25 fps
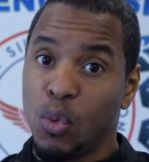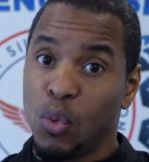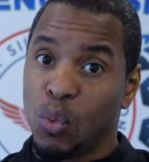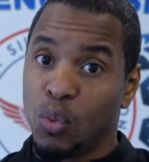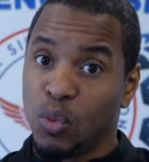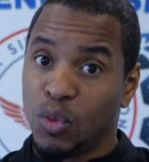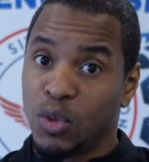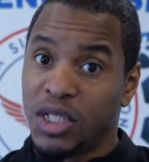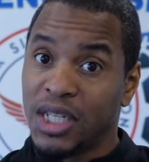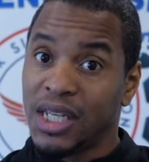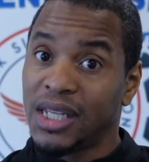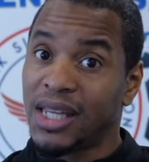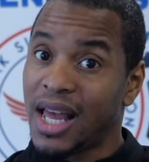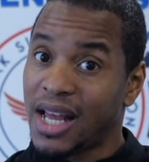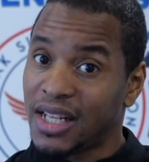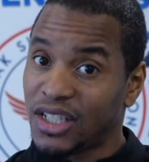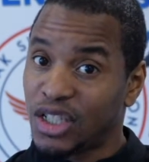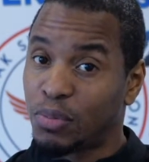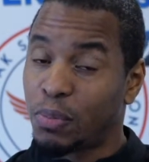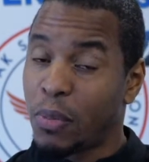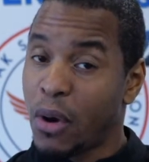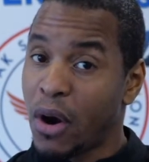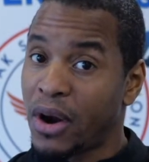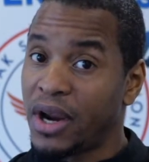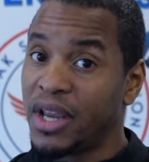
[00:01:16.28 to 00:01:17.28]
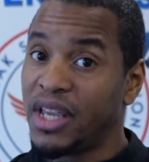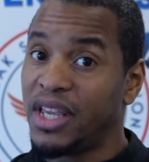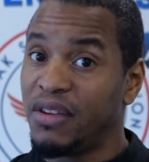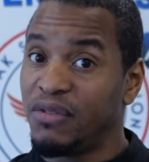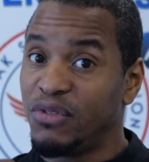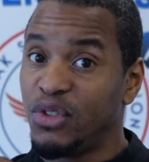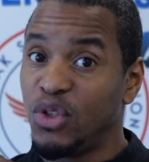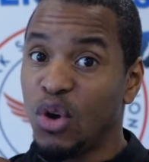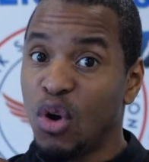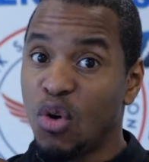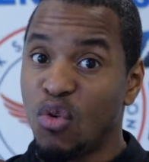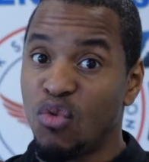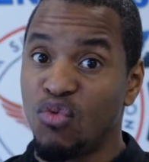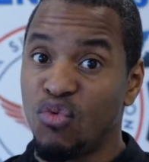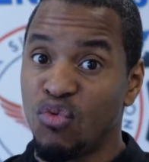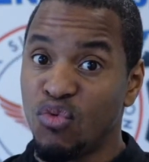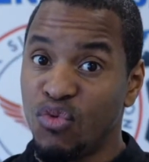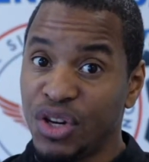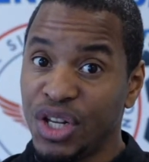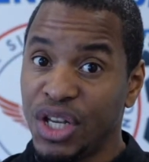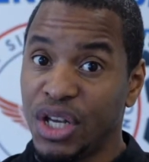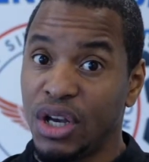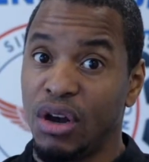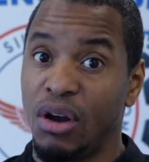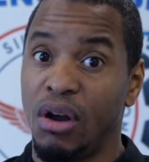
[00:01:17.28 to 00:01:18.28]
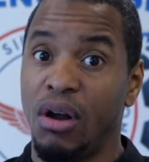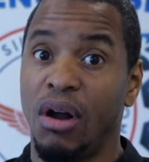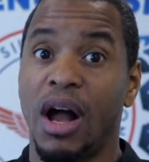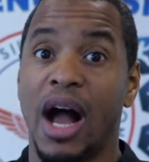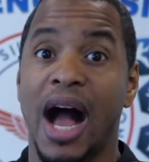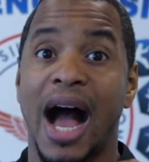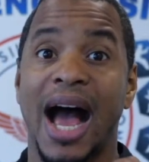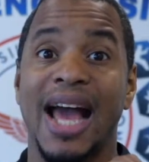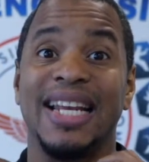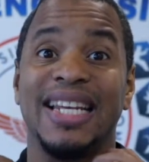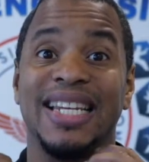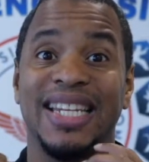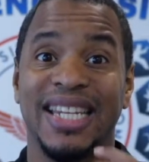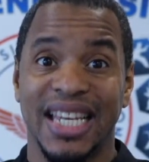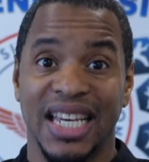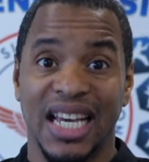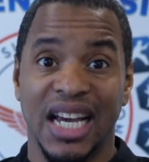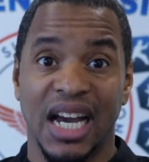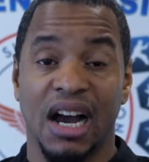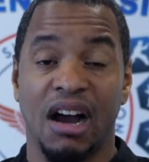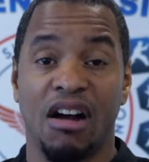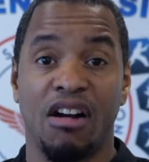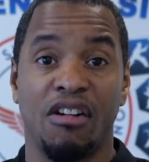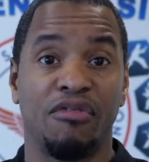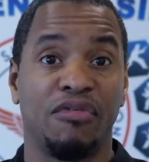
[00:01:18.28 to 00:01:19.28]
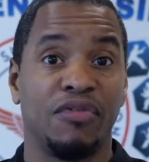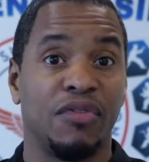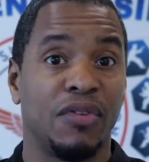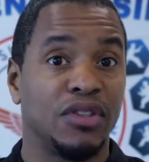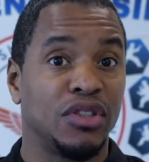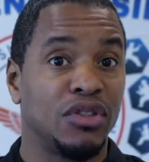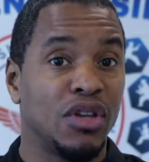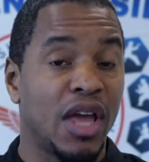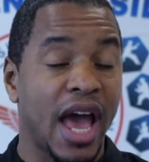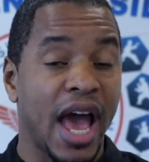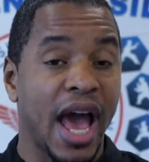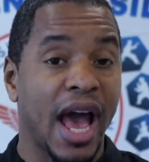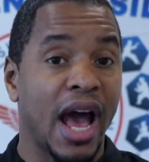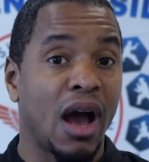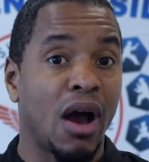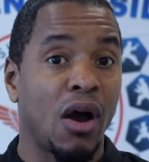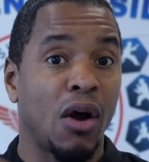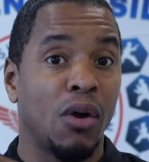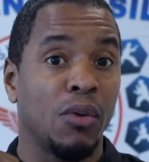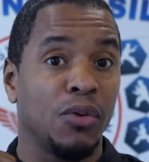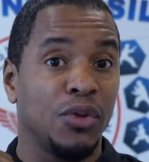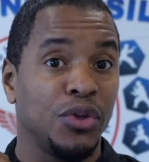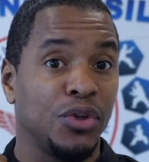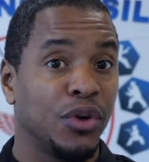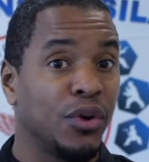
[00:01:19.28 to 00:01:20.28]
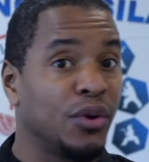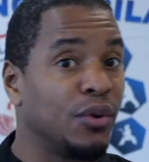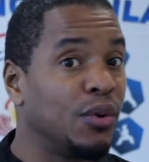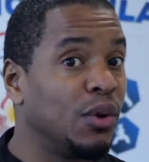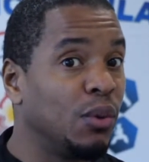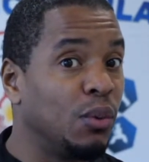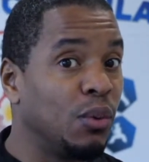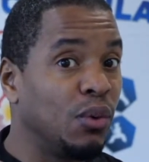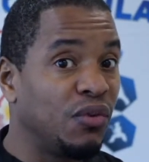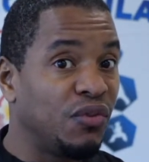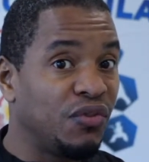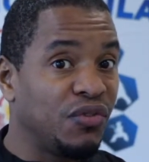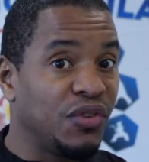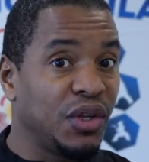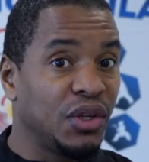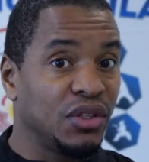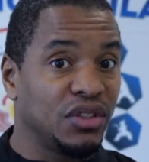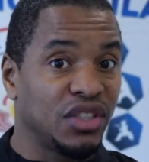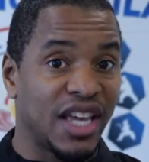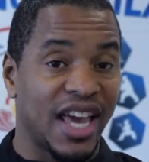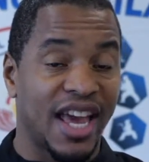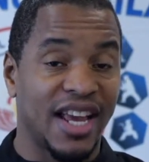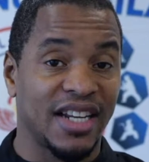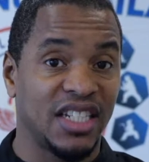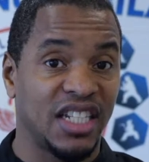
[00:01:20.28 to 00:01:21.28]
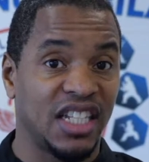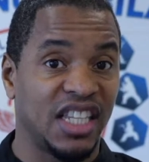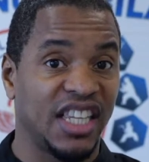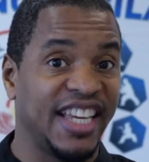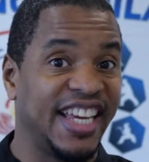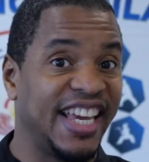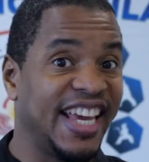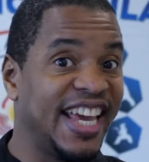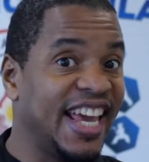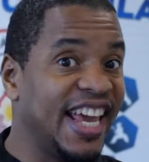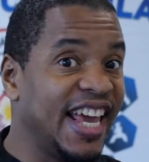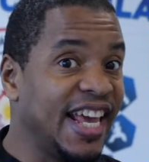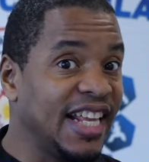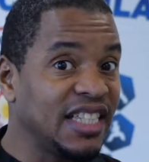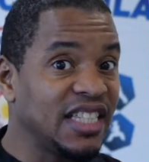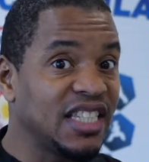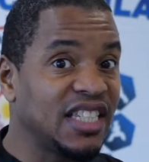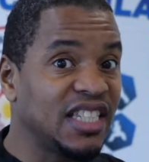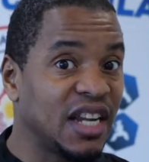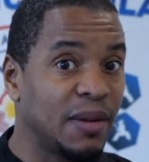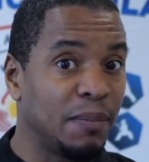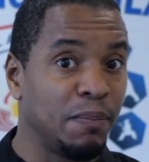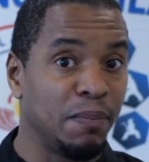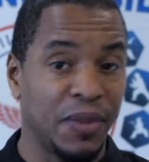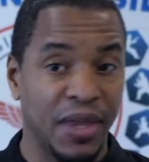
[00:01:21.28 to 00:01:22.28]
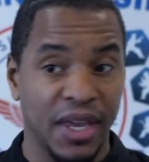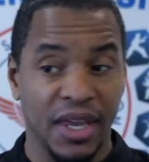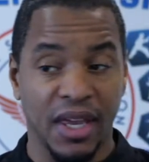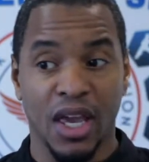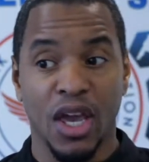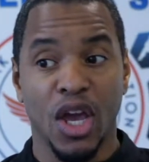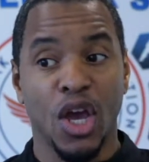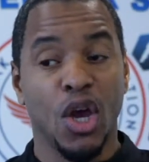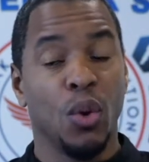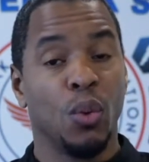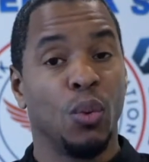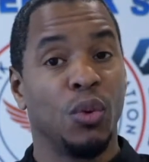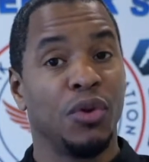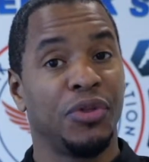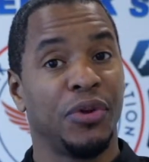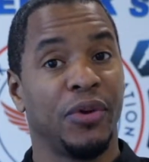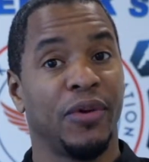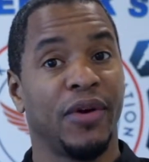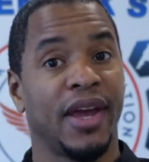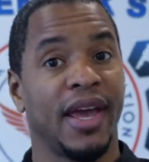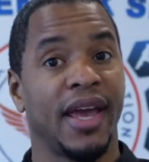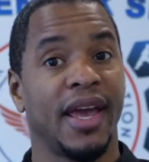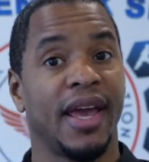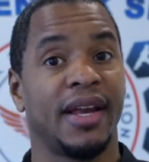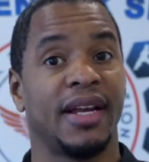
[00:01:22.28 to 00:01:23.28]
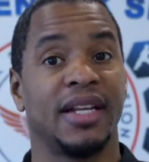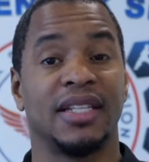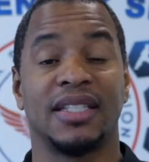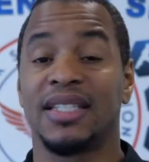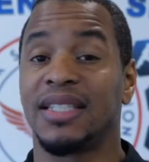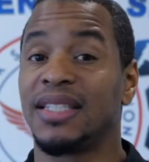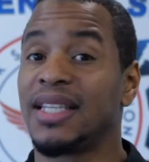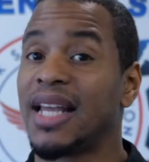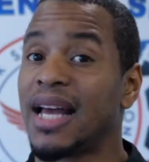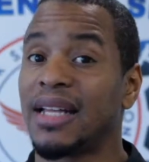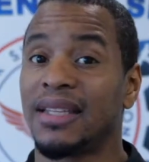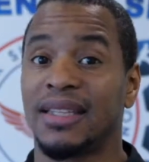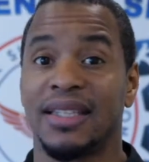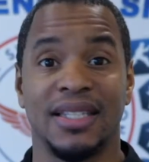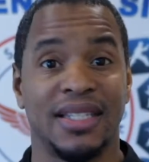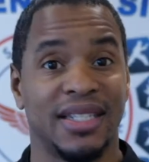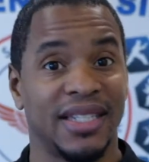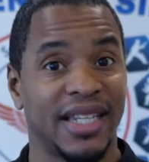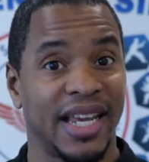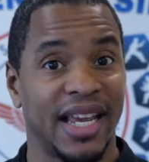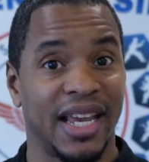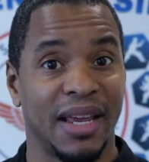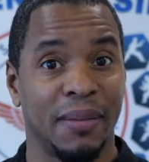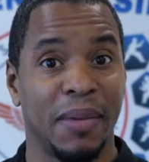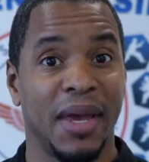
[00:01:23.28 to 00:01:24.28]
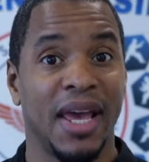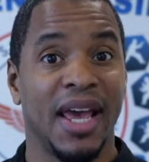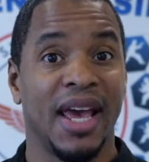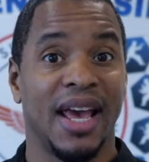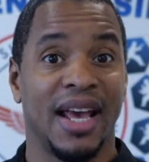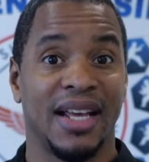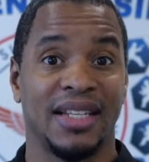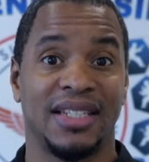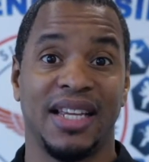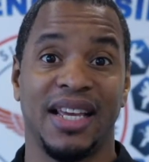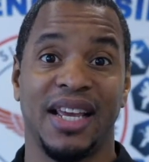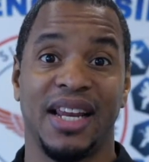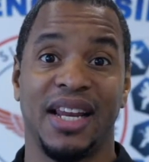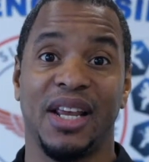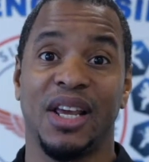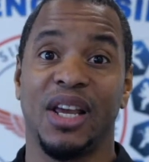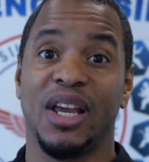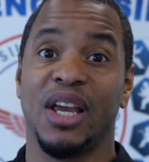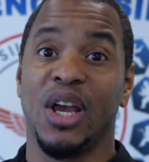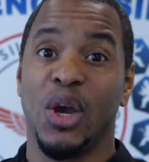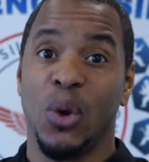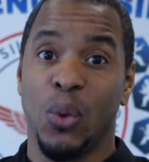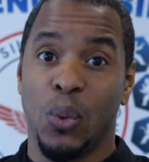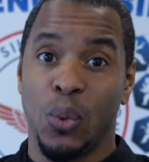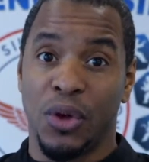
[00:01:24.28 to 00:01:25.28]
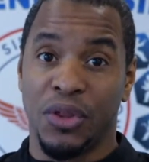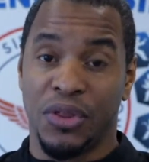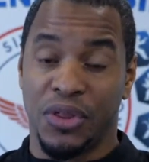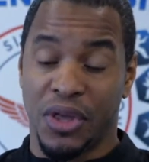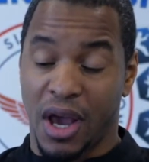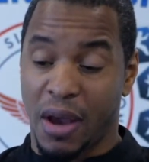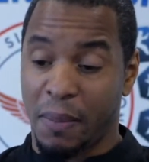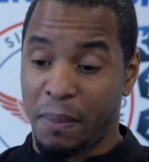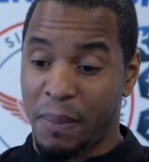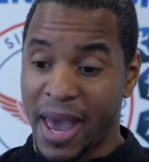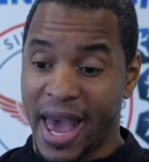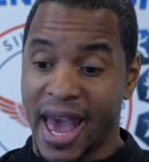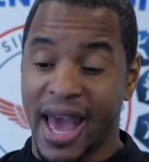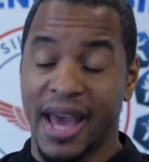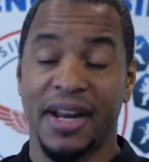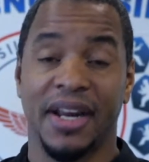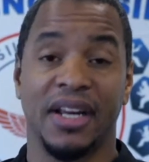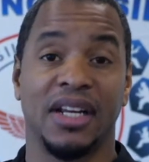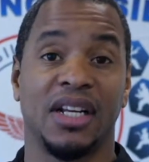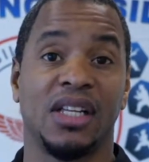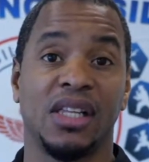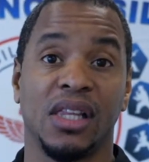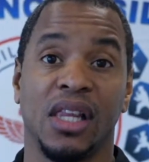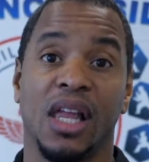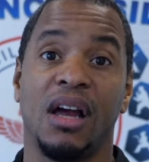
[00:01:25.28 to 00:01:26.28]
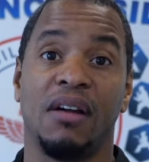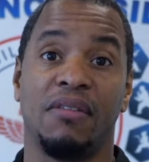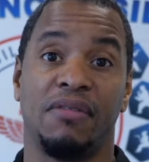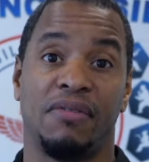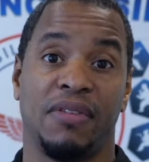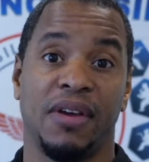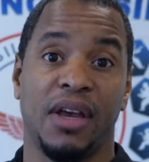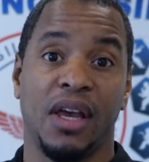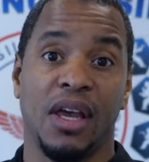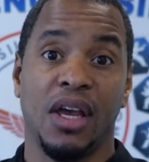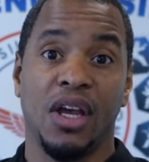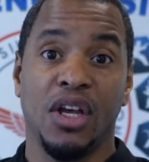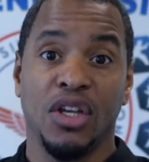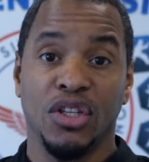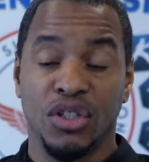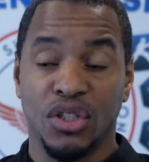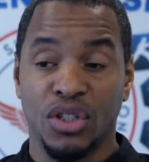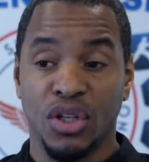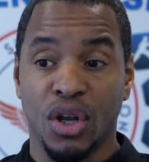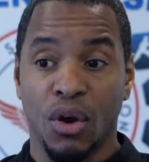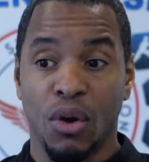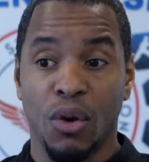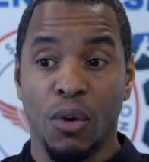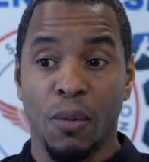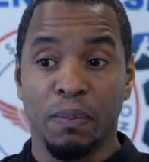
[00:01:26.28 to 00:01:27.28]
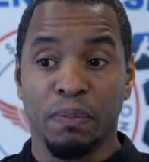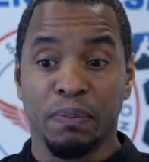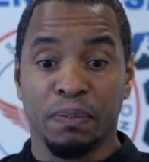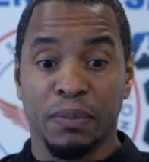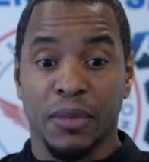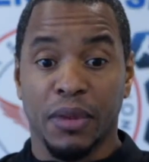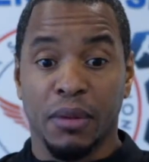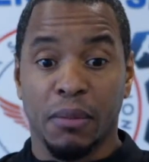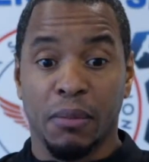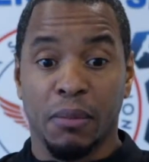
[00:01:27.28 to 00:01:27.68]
Silat sparring gives you a real idea of how it will feel to actually hit something with your hand. It's not the same as hitting with a padded glove. So